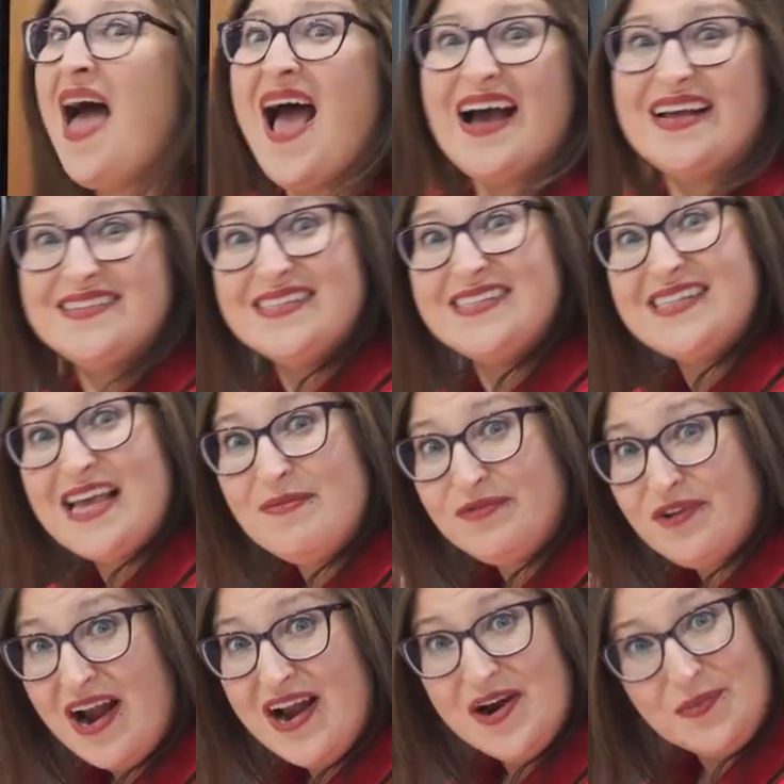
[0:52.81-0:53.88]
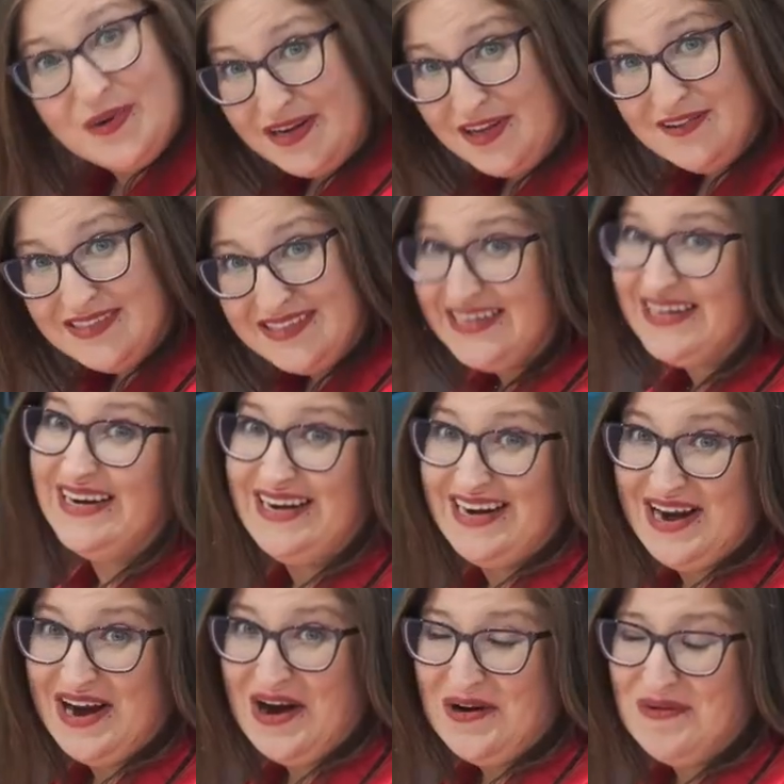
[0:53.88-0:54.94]
That's the same dryer we're using in
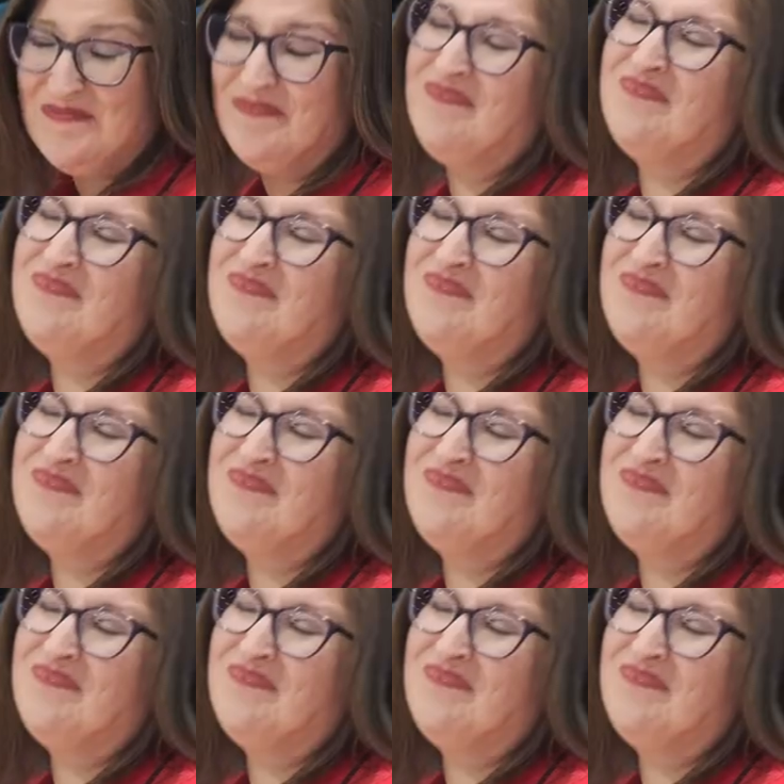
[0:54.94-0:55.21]
here.